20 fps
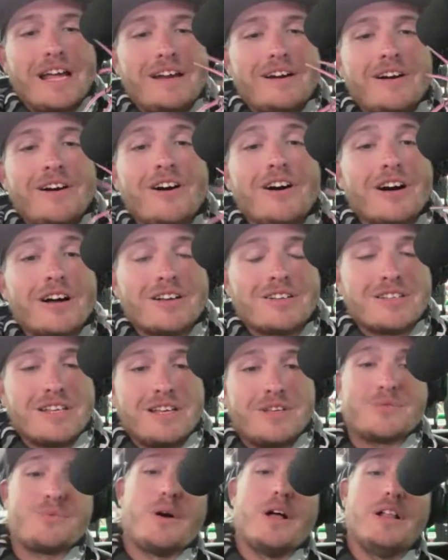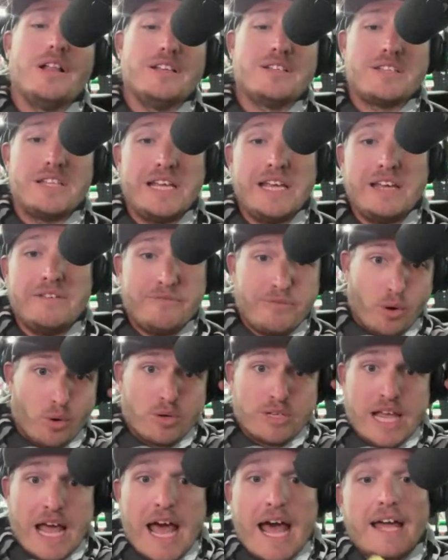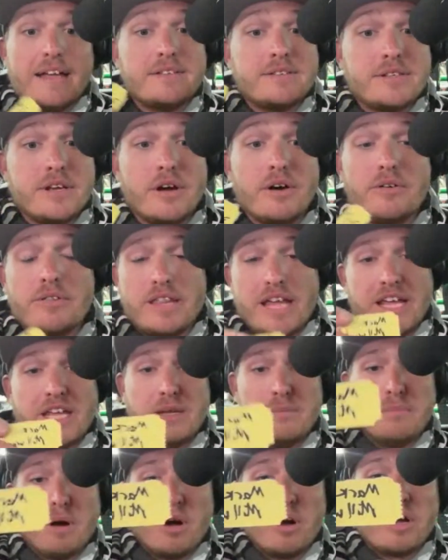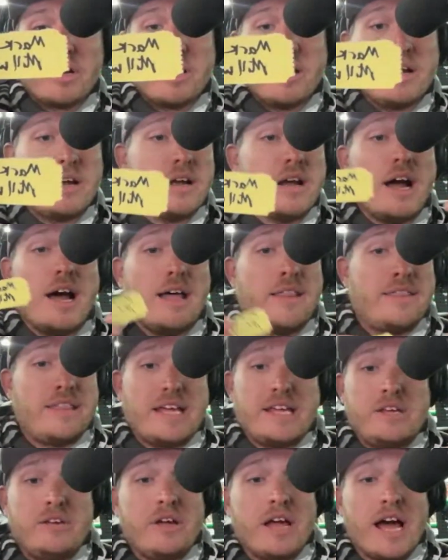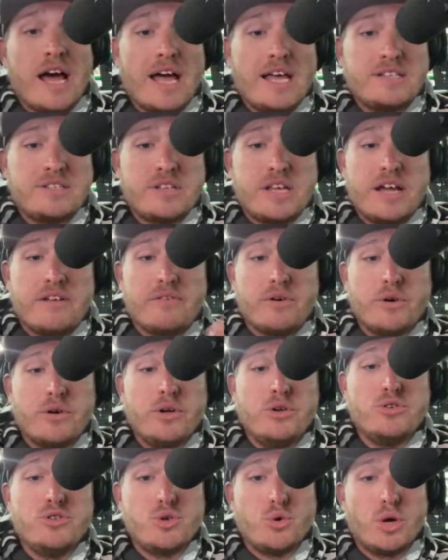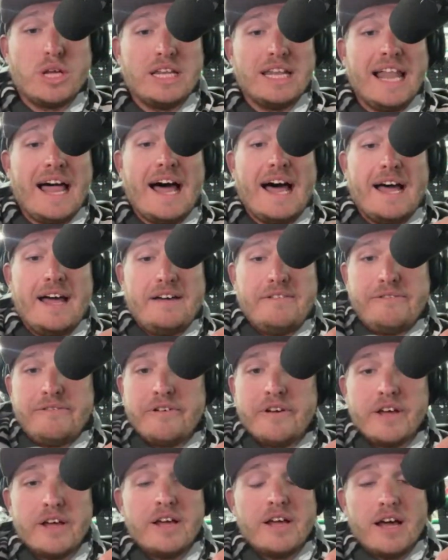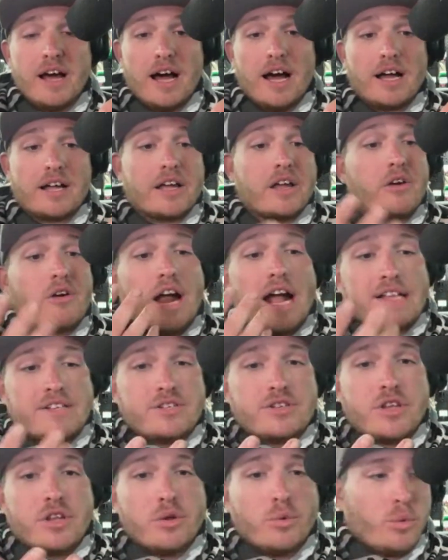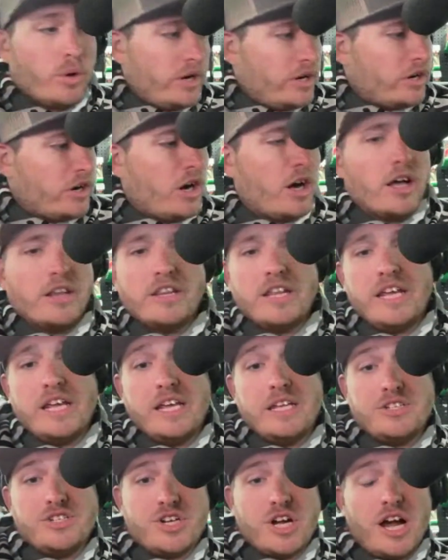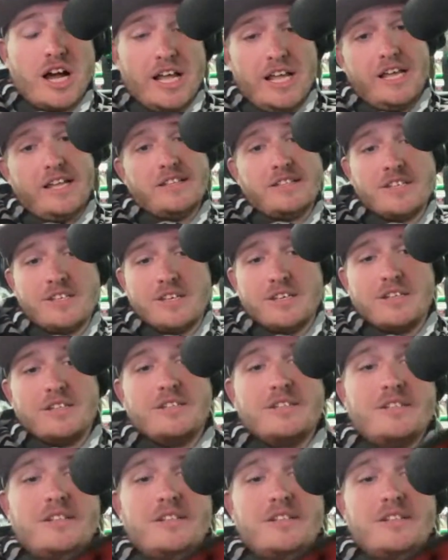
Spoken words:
Getter hooks, as well as the Fulks hat. So thank you, Mark. Thank you guys to everyone who joined live. Congrats to the winner on the giant